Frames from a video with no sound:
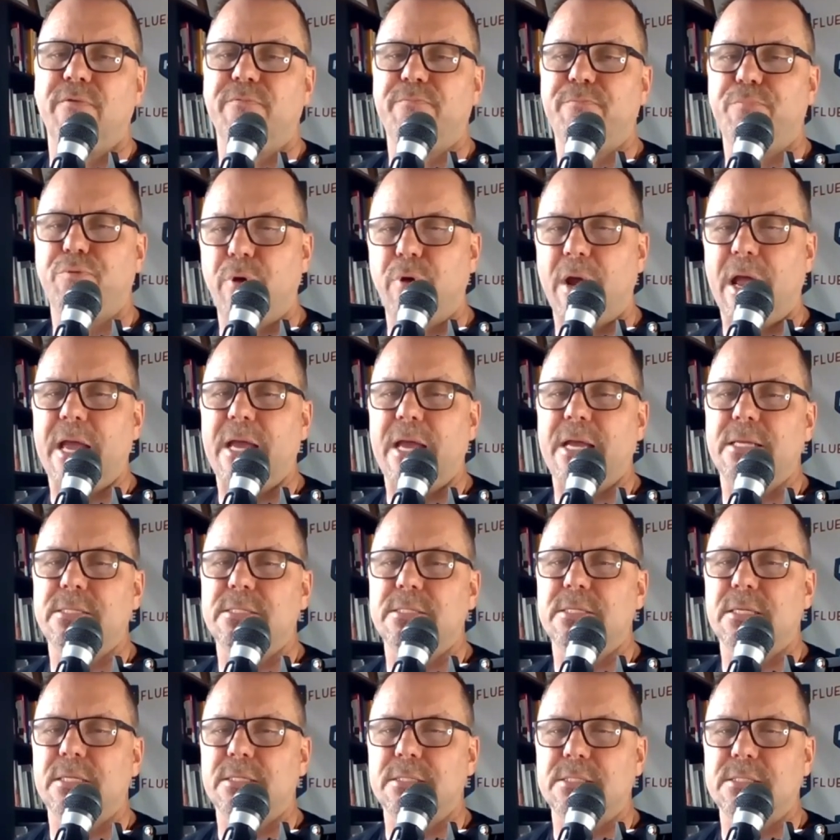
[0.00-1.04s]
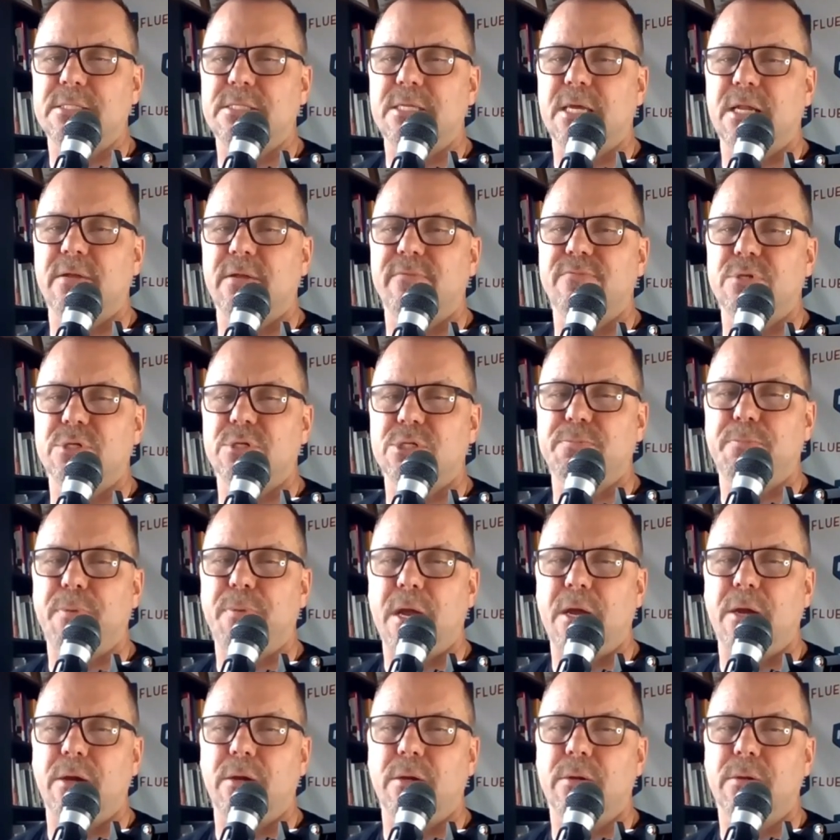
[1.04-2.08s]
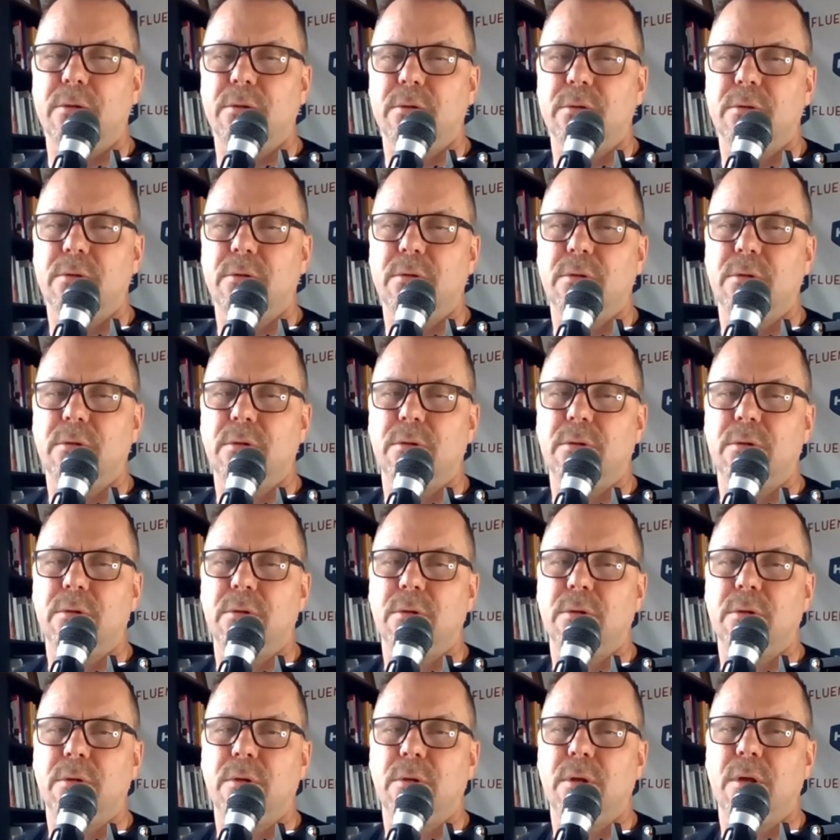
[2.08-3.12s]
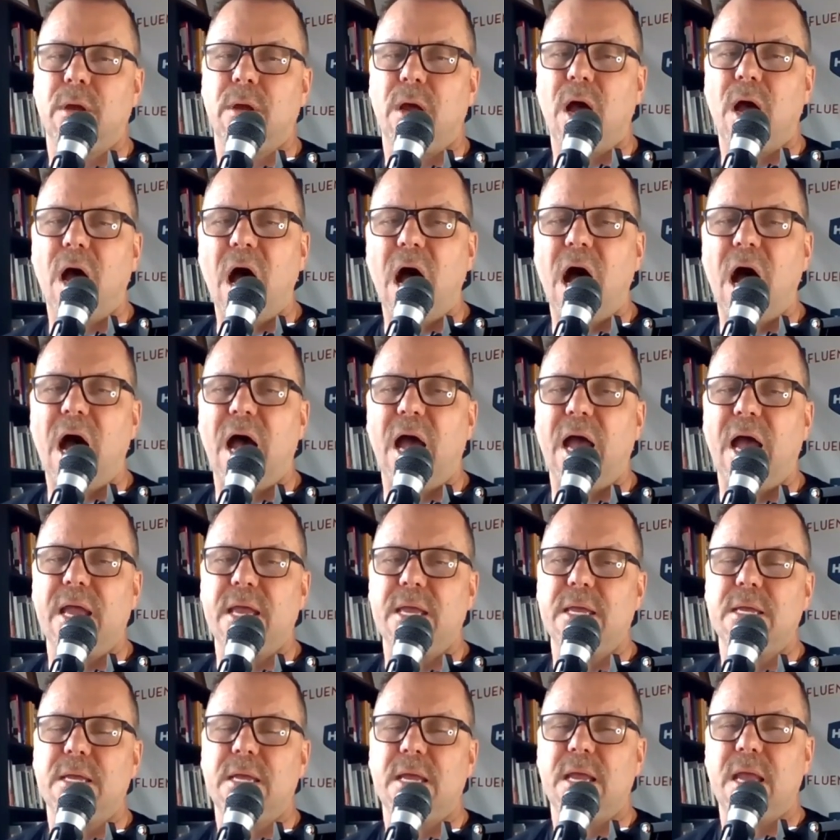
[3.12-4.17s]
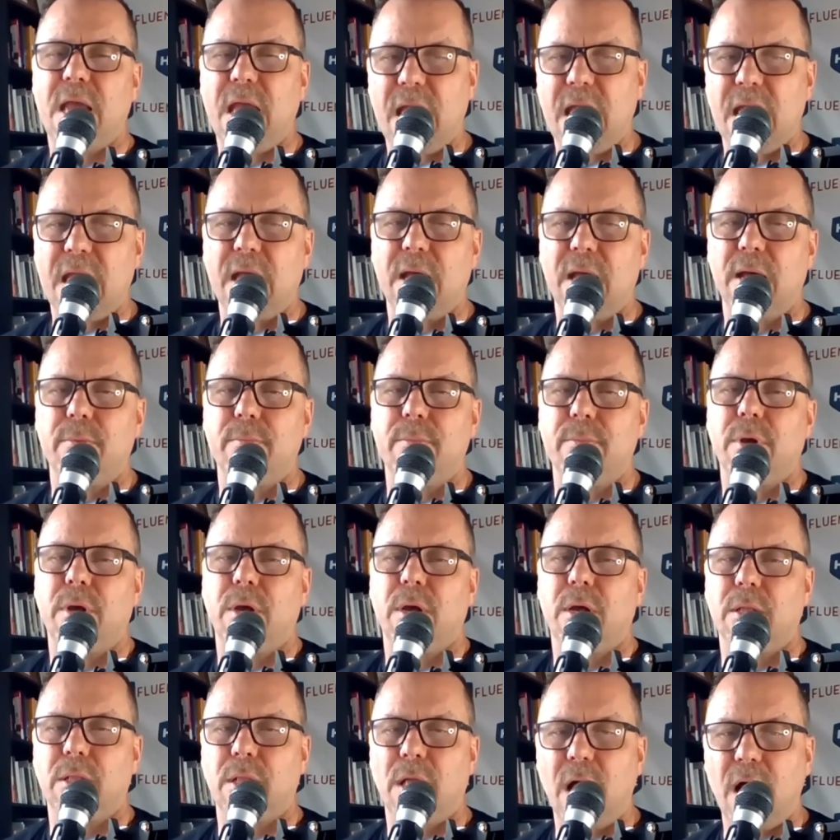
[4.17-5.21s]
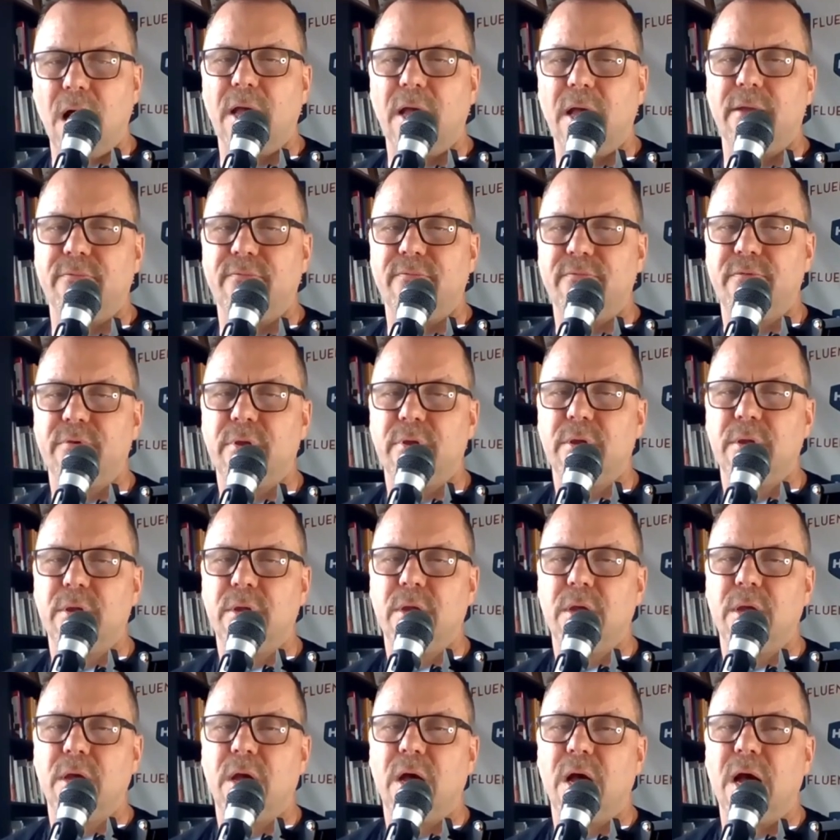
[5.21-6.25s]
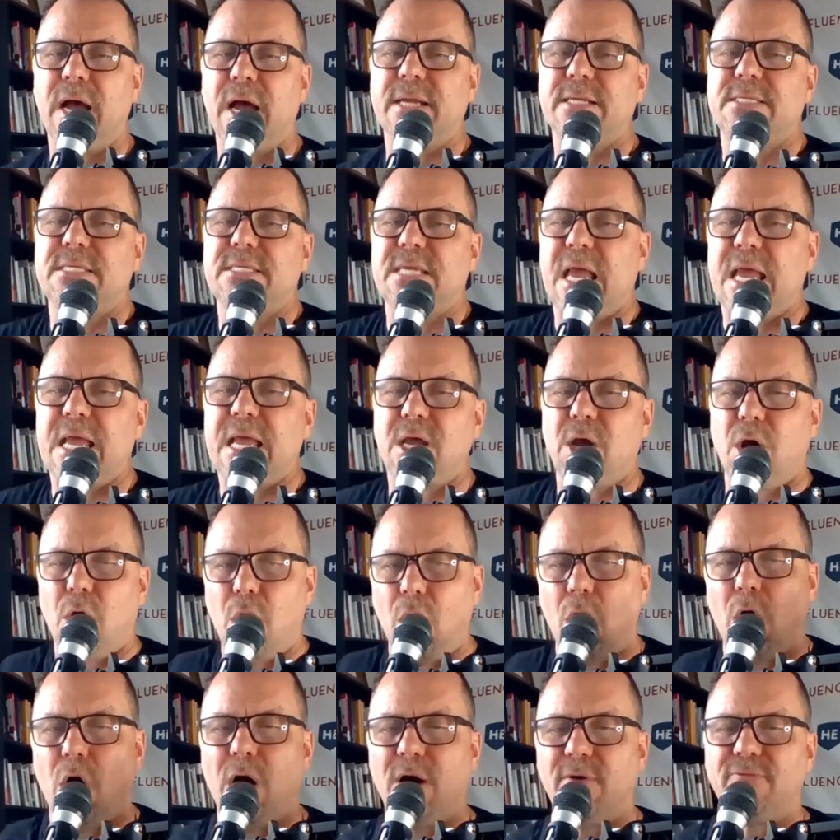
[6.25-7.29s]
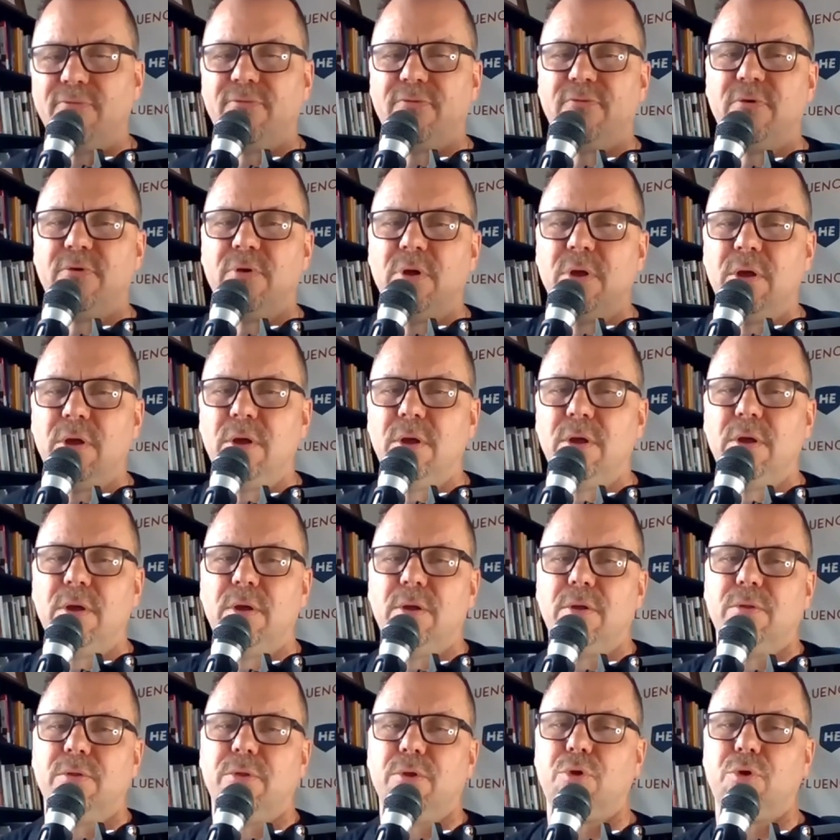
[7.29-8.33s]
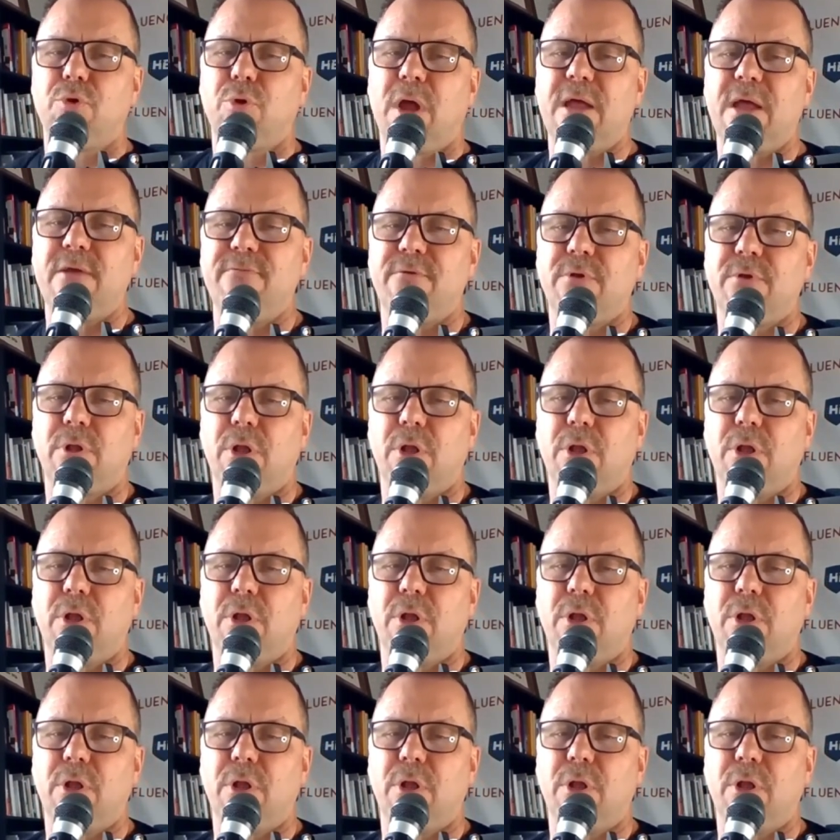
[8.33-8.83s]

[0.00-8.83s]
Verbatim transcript: of praise instead of despair. I am alive. I take off the grave